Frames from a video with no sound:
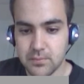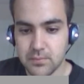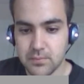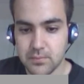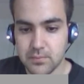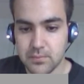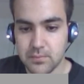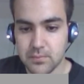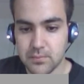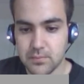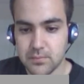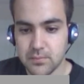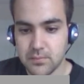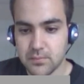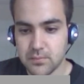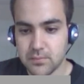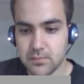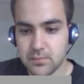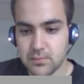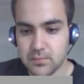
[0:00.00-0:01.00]

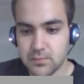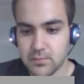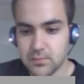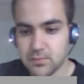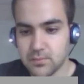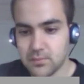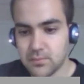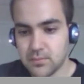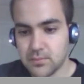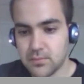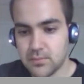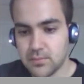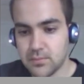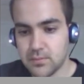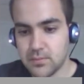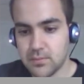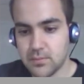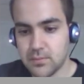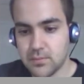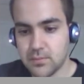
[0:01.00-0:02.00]

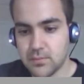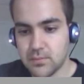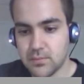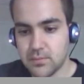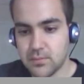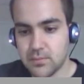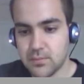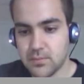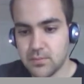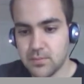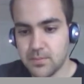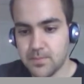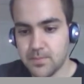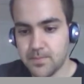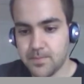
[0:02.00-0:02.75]
No one is speaking in this clip.